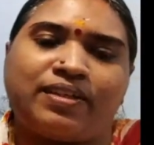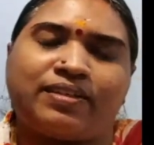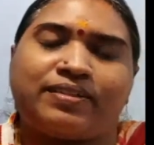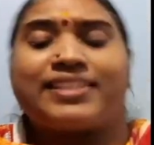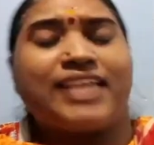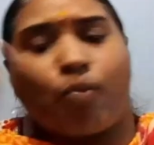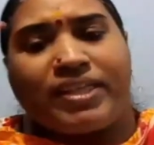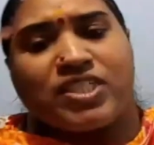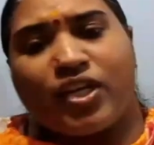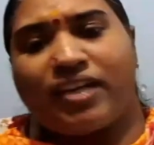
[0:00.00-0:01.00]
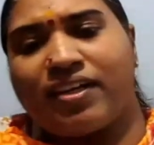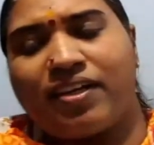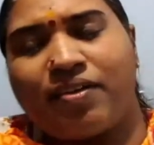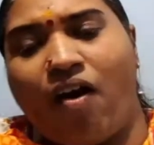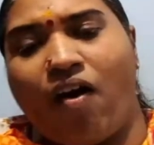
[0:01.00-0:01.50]
That's a question
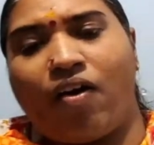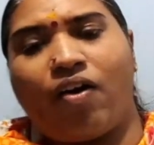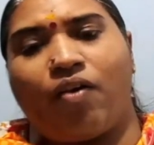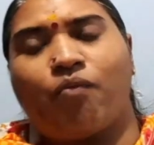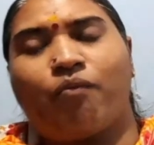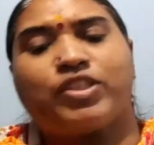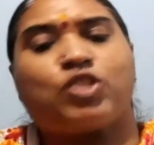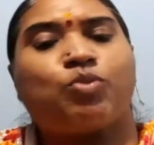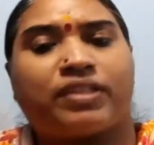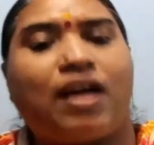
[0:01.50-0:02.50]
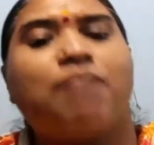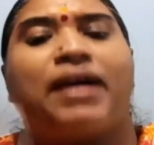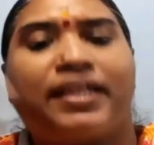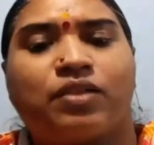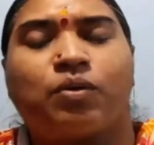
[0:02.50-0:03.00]
which would come
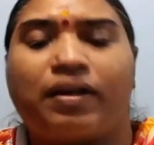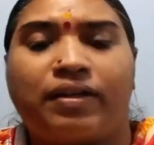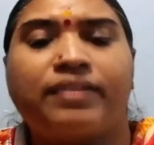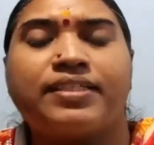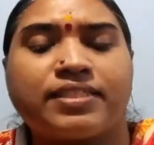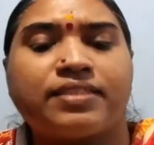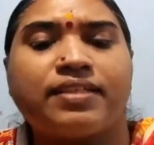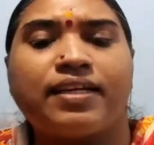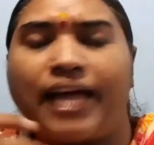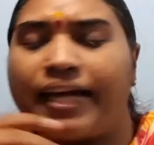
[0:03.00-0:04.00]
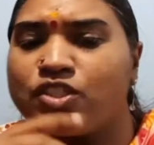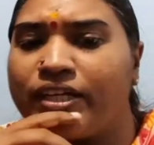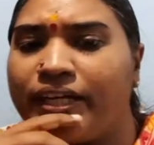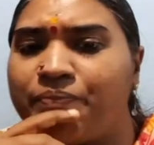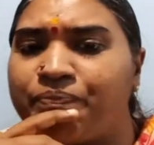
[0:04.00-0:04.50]
into that's
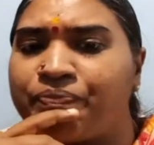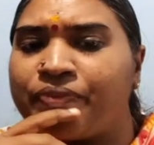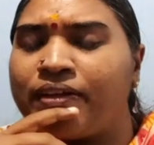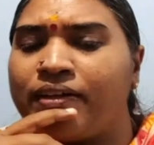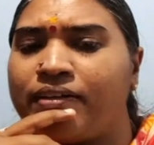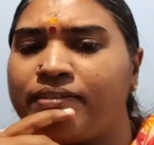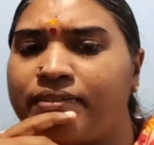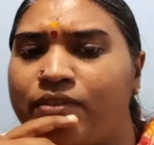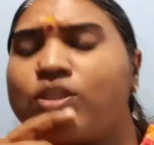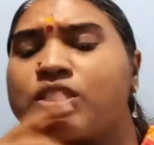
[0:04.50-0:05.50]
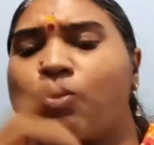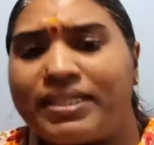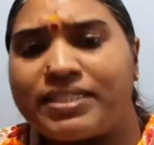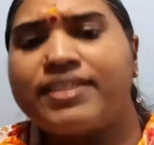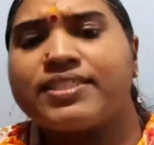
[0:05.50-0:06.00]
actually those
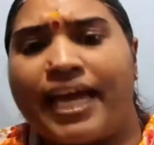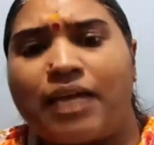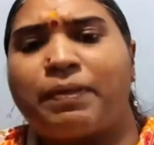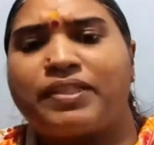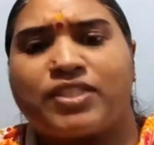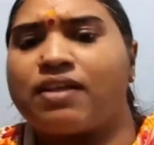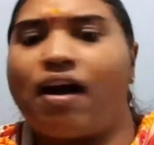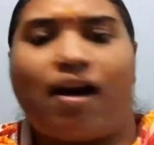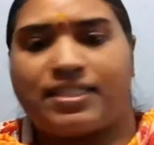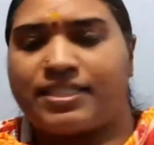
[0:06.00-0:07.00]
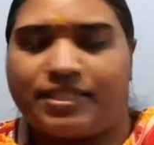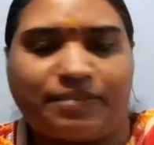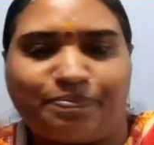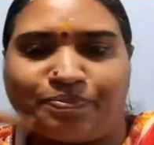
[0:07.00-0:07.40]
questions can be just asked.